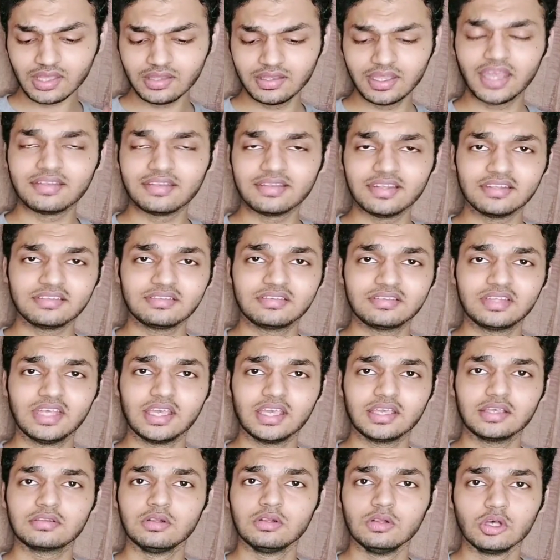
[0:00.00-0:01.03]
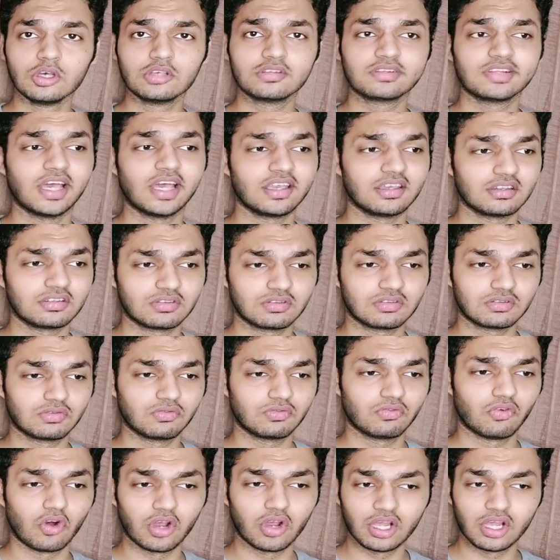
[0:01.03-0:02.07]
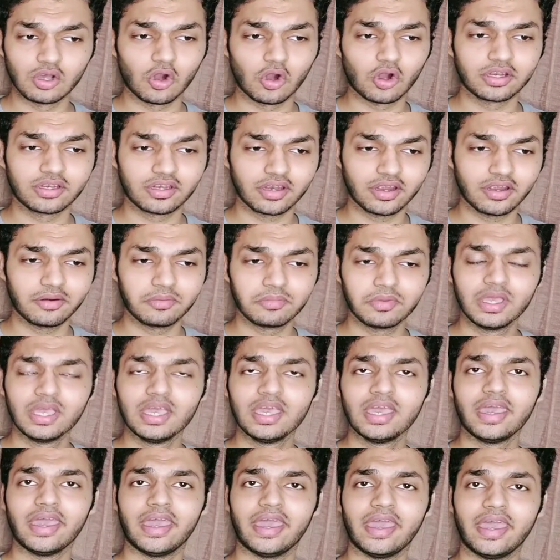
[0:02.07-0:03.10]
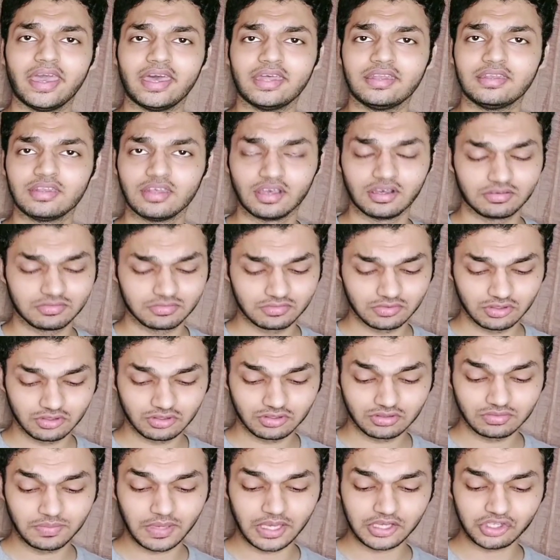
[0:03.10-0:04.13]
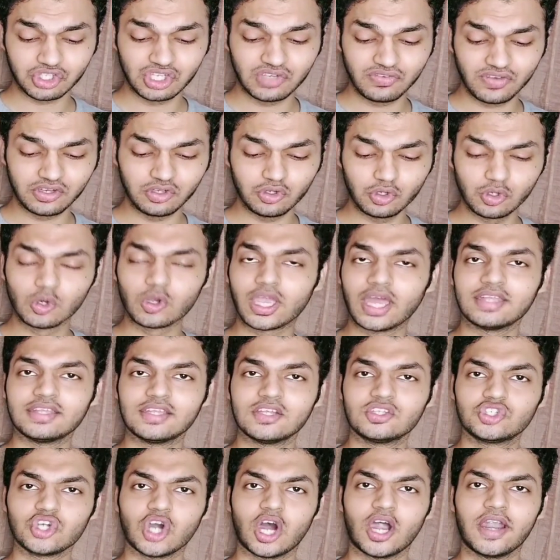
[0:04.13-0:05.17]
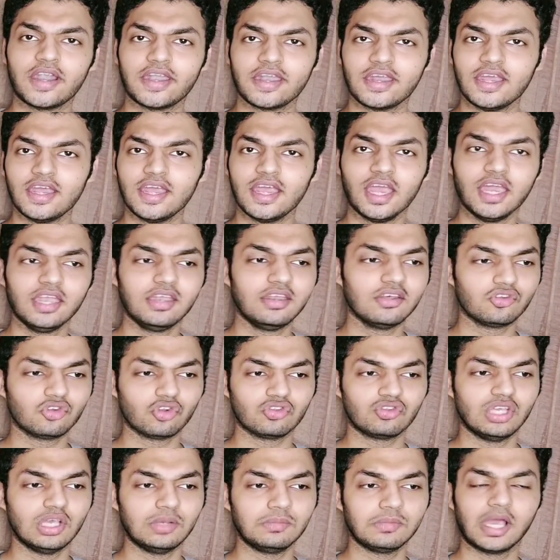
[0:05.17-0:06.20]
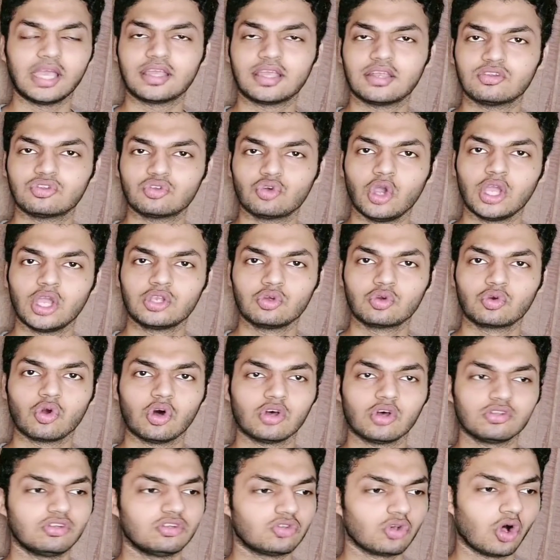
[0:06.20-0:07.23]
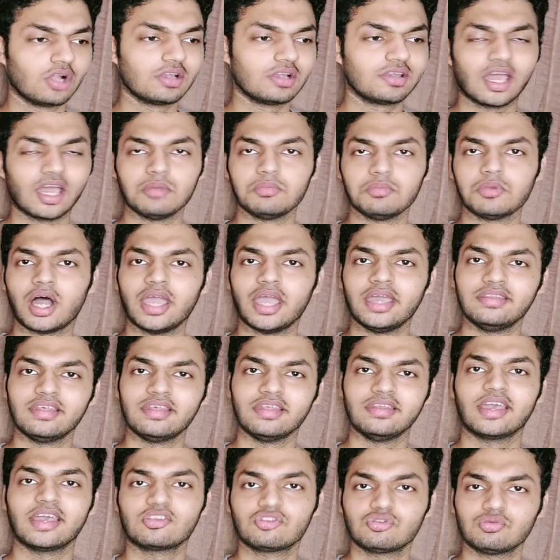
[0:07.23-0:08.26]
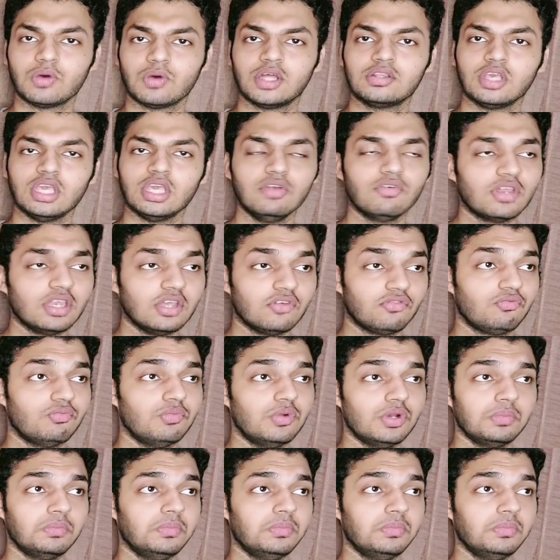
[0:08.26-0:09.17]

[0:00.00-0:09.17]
that this thing looks like it's for a long term, and especially when you look at the chart, it does not seem like it's going to cross its all-time high the next month. Even if